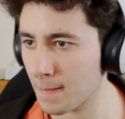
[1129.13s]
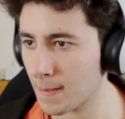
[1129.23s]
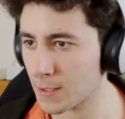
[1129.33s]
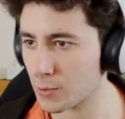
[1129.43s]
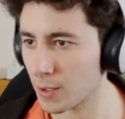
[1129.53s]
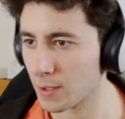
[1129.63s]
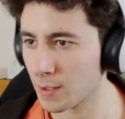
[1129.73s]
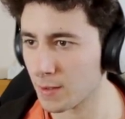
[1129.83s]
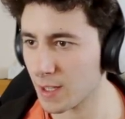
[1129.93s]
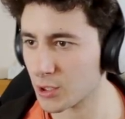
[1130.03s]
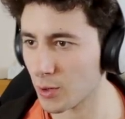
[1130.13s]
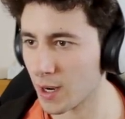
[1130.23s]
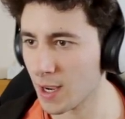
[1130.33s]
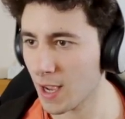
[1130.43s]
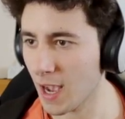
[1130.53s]
That's right. That's right.
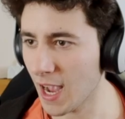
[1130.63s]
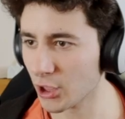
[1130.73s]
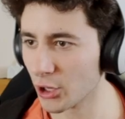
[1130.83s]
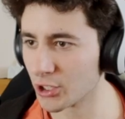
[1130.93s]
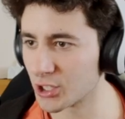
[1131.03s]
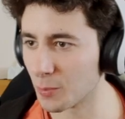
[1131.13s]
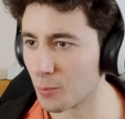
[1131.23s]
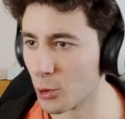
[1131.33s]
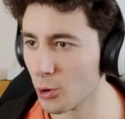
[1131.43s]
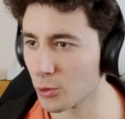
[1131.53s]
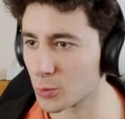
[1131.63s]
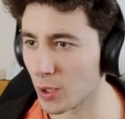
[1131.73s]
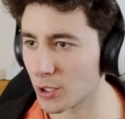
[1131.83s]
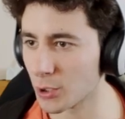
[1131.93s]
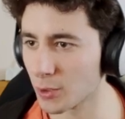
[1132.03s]
I learned some moves
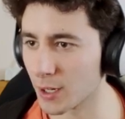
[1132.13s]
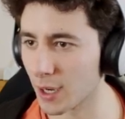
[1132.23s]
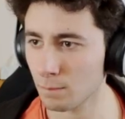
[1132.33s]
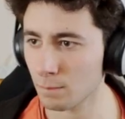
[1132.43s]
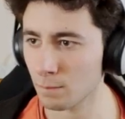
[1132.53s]
while you were gone.